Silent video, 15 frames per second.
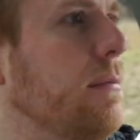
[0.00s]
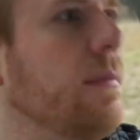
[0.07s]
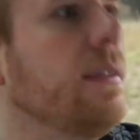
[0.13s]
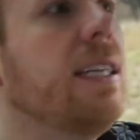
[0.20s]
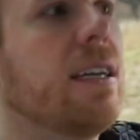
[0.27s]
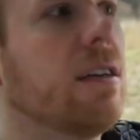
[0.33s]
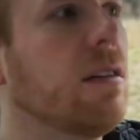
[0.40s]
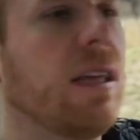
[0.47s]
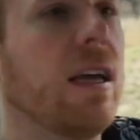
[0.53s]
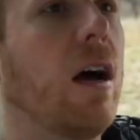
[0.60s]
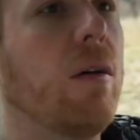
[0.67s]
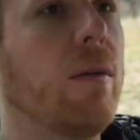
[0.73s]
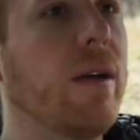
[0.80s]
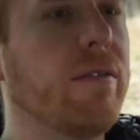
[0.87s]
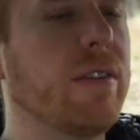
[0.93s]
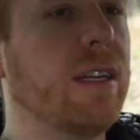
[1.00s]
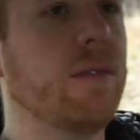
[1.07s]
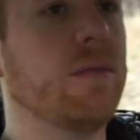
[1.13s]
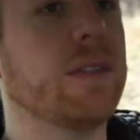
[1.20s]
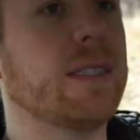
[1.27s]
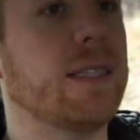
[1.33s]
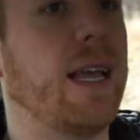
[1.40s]
literally all we ever
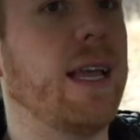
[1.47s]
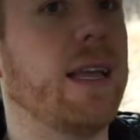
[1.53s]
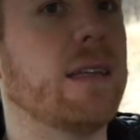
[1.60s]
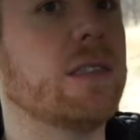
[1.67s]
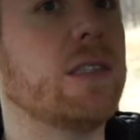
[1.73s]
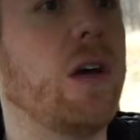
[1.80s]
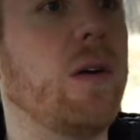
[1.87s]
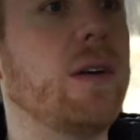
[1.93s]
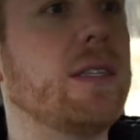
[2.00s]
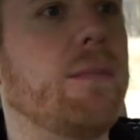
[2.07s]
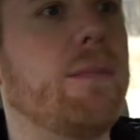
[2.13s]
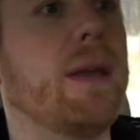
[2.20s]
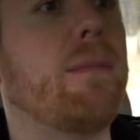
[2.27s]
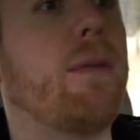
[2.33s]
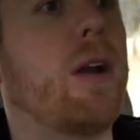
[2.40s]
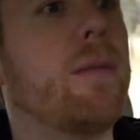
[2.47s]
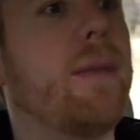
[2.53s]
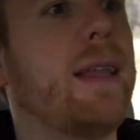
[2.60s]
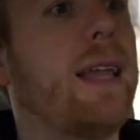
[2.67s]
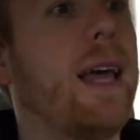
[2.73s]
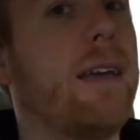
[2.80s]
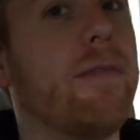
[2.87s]
did was sing, So it's a big part of
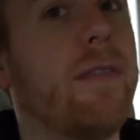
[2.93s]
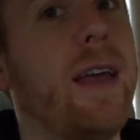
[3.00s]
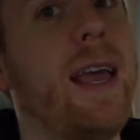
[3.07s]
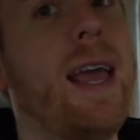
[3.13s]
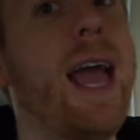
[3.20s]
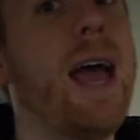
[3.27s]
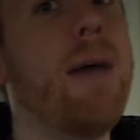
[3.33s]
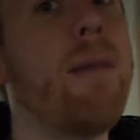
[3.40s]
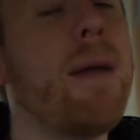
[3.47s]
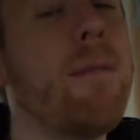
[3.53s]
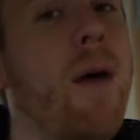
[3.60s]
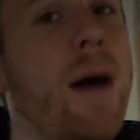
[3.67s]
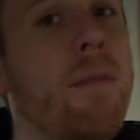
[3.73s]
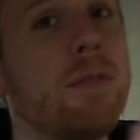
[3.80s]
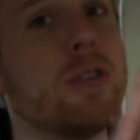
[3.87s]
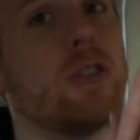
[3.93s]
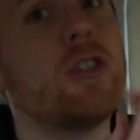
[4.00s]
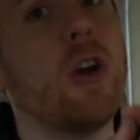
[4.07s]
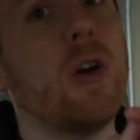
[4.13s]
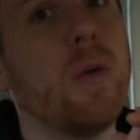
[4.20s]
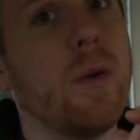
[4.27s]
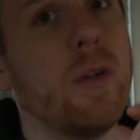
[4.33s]
my life. And my mom will
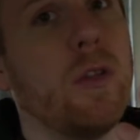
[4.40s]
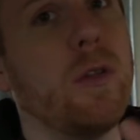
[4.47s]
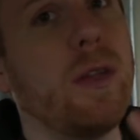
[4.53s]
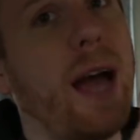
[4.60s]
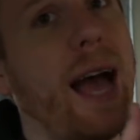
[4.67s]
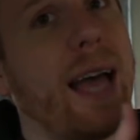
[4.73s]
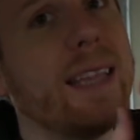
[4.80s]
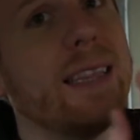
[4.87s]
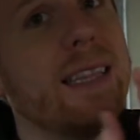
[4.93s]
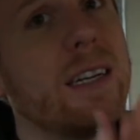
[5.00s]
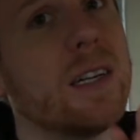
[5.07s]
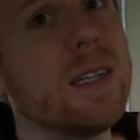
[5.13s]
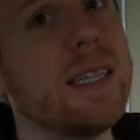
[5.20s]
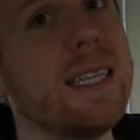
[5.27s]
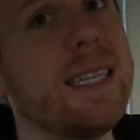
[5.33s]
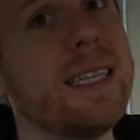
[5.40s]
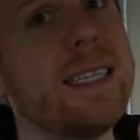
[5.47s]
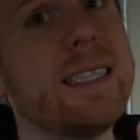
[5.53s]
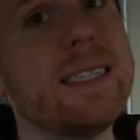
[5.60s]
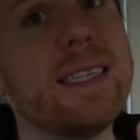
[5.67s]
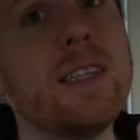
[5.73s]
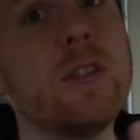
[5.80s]
joke with you that I literally
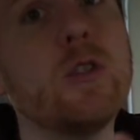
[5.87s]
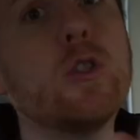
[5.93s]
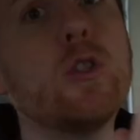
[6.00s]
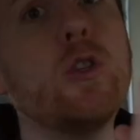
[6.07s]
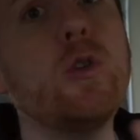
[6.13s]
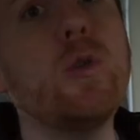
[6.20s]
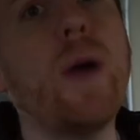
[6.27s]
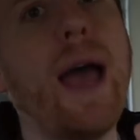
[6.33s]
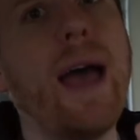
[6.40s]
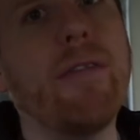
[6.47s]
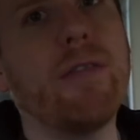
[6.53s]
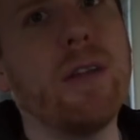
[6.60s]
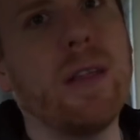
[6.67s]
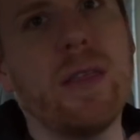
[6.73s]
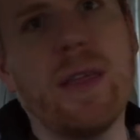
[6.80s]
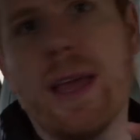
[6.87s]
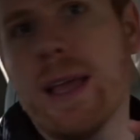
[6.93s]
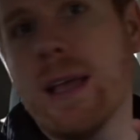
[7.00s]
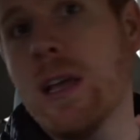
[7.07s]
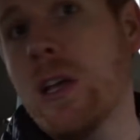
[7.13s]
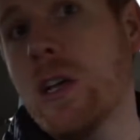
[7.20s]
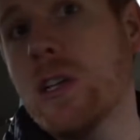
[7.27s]
listen to
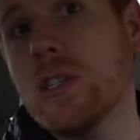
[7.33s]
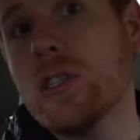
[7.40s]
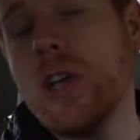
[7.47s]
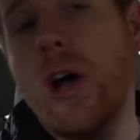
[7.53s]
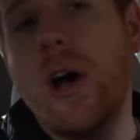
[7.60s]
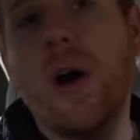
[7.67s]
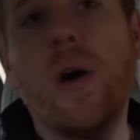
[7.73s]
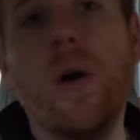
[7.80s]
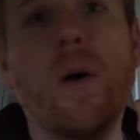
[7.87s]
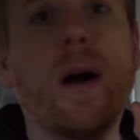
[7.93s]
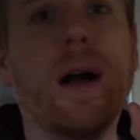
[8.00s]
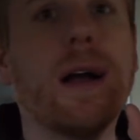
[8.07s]
everything. So